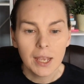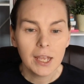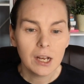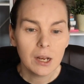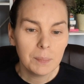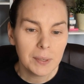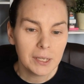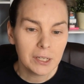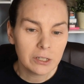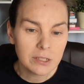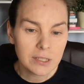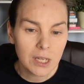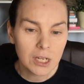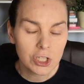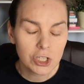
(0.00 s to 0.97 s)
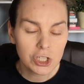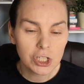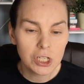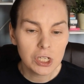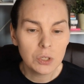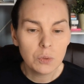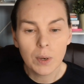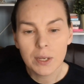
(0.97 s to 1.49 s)
It appears that
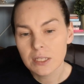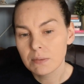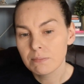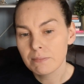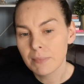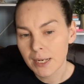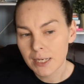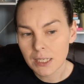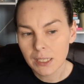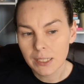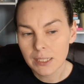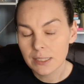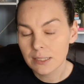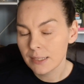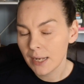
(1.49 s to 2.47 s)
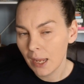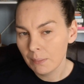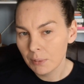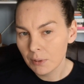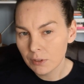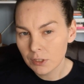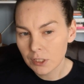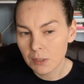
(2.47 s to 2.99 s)
she wasn't mentally
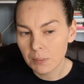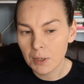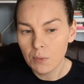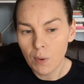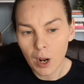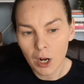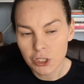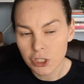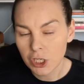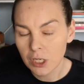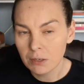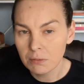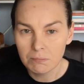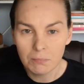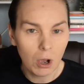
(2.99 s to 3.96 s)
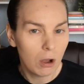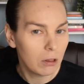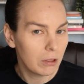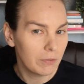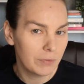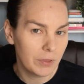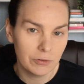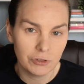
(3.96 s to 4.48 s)
stable to be watching all
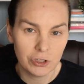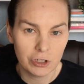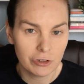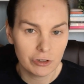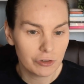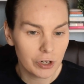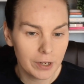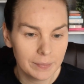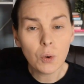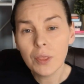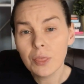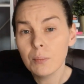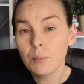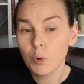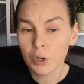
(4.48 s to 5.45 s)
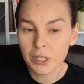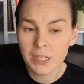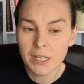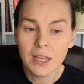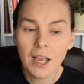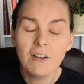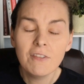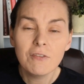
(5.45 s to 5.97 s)
of those children. So on the
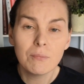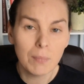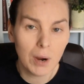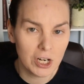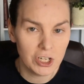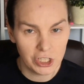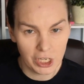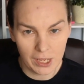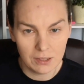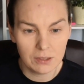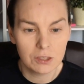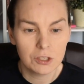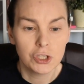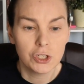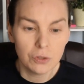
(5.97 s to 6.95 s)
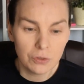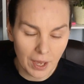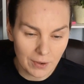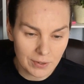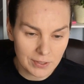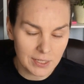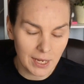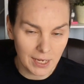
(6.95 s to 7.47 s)
morning of March 8th,
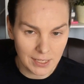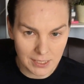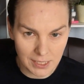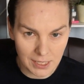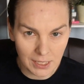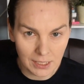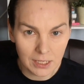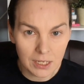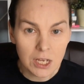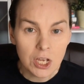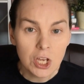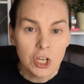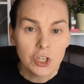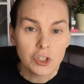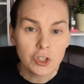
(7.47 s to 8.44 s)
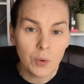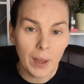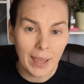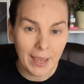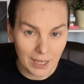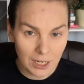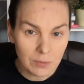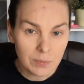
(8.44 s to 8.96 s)
2018, so
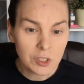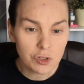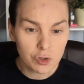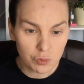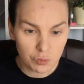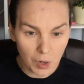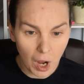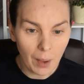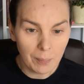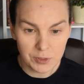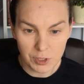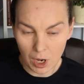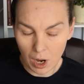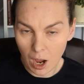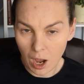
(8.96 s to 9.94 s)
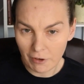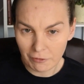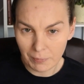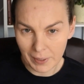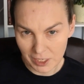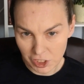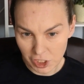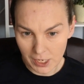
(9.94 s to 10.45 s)
Hannah was dropped off
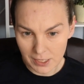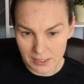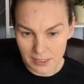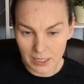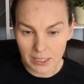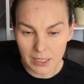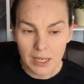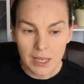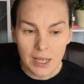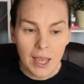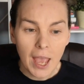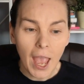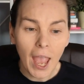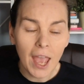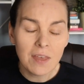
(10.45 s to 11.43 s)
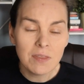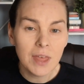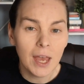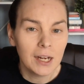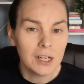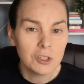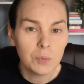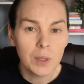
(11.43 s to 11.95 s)
by Jason, and
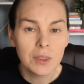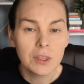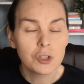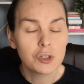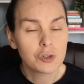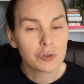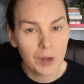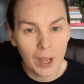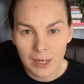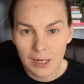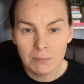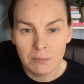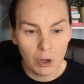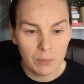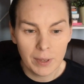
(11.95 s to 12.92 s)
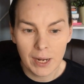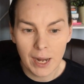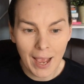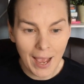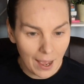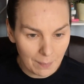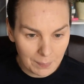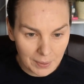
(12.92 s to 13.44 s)
that is when the dreaded moment
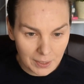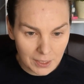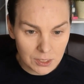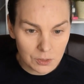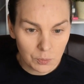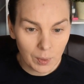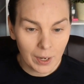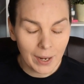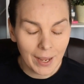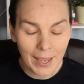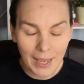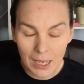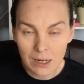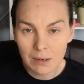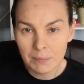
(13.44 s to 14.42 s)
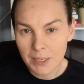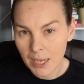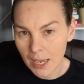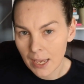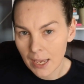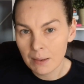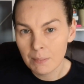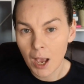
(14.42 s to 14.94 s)
happened where Hannah
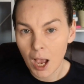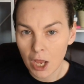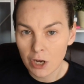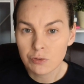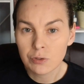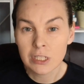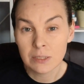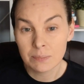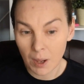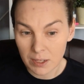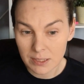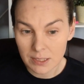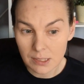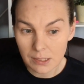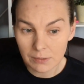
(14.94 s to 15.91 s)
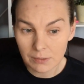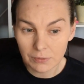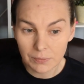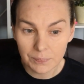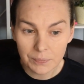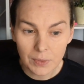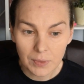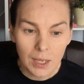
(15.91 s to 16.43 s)
became unresponsive.
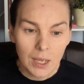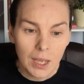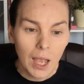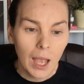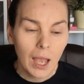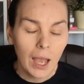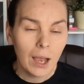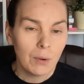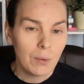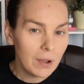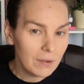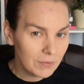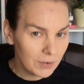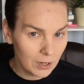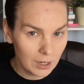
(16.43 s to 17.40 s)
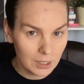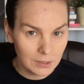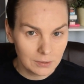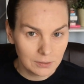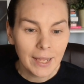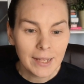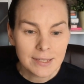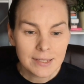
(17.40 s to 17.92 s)
However,
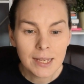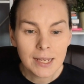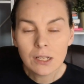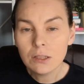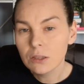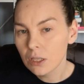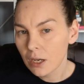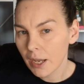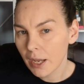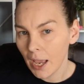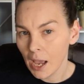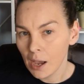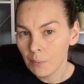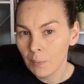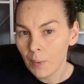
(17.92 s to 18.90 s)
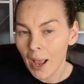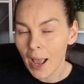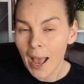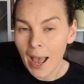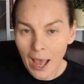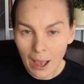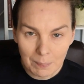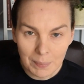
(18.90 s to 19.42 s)
let's take a look at what
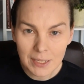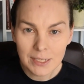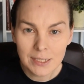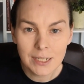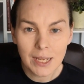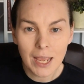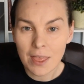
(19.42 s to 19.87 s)
happened